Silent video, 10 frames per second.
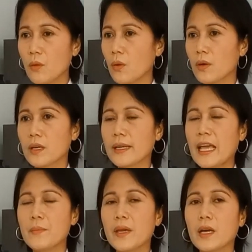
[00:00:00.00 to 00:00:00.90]
or
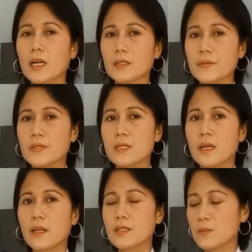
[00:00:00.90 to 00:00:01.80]
chemicals,
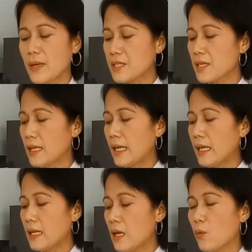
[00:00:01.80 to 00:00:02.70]
and
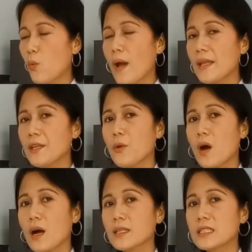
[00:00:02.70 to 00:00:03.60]
especially when you
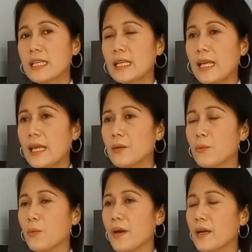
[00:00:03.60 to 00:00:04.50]
are
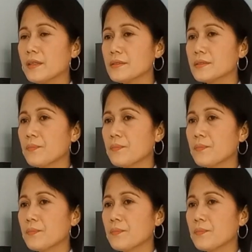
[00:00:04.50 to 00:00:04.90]
dealing with